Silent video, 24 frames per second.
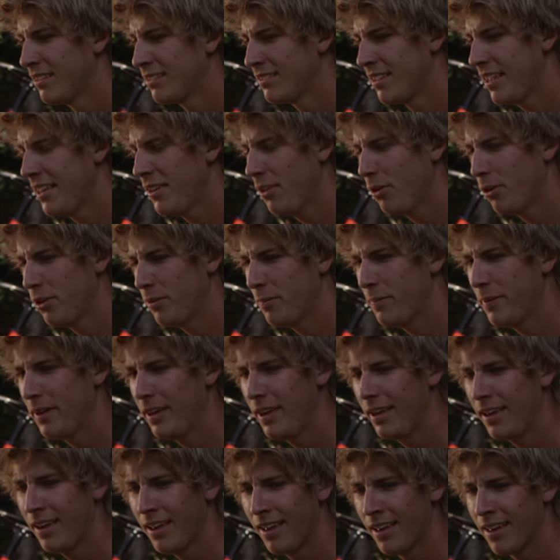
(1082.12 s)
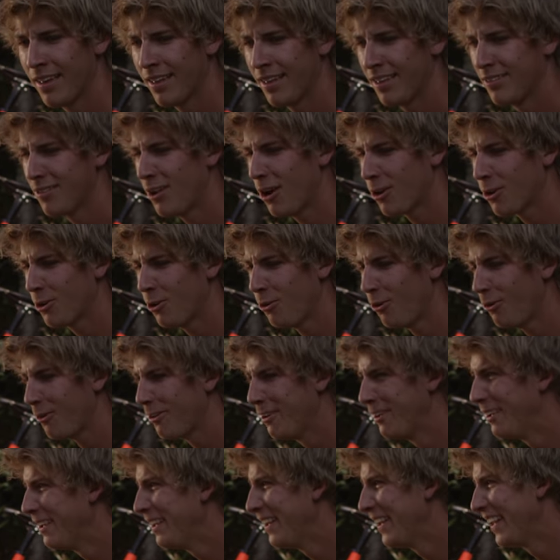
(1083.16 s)
Then there will be not cool.
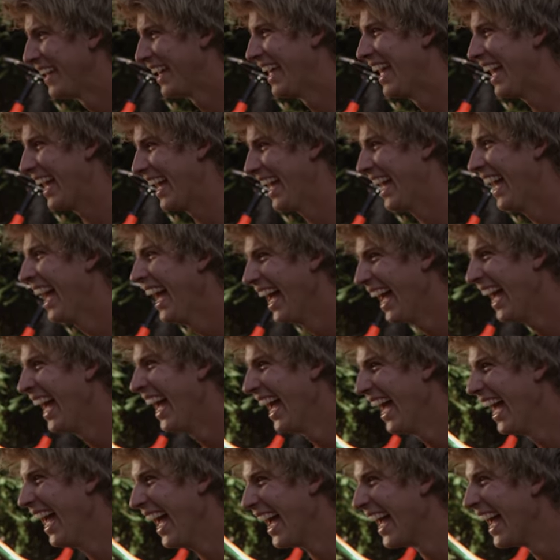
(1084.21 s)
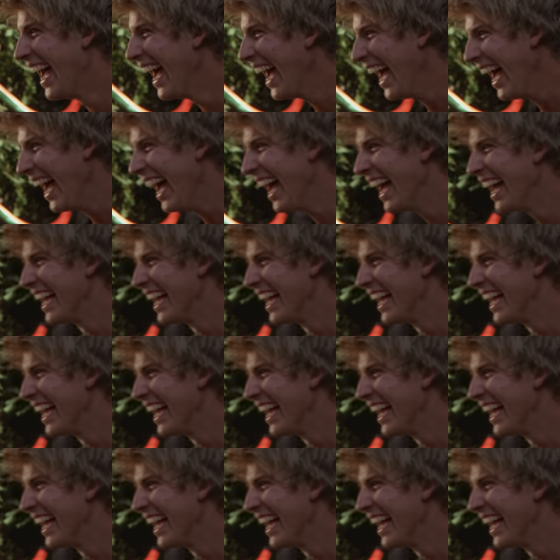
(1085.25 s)
Samurai pizza?